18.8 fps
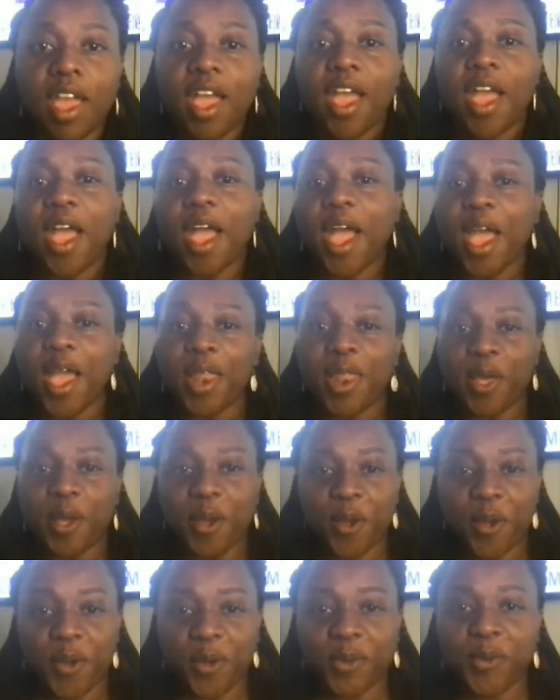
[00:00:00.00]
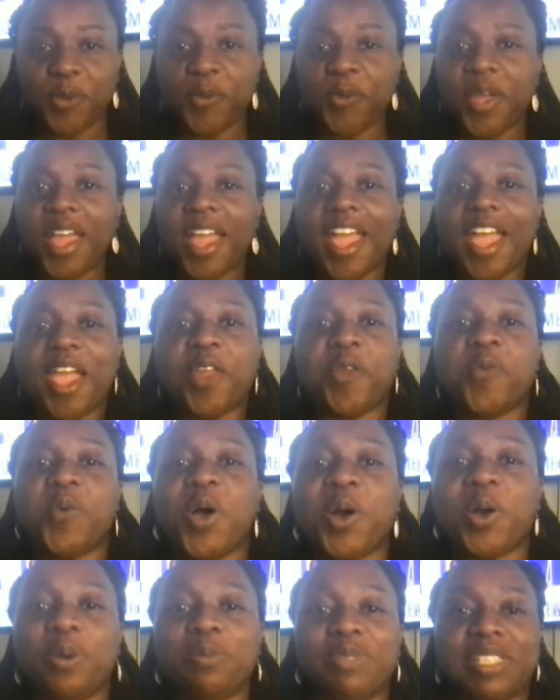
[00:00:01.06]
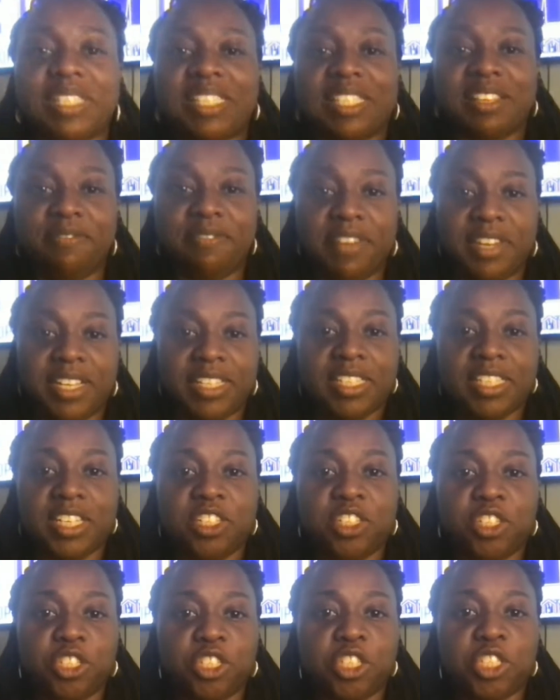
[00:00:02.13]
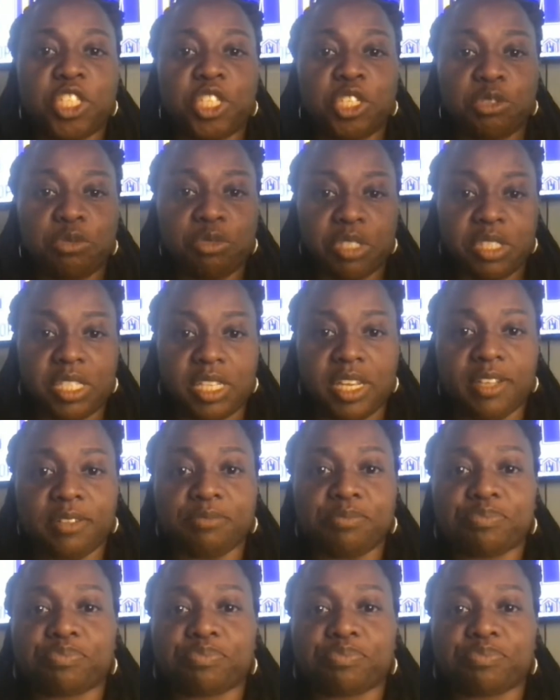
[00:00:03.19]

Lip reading: Hello, and welcome to Tiffany Teaches Tuesday.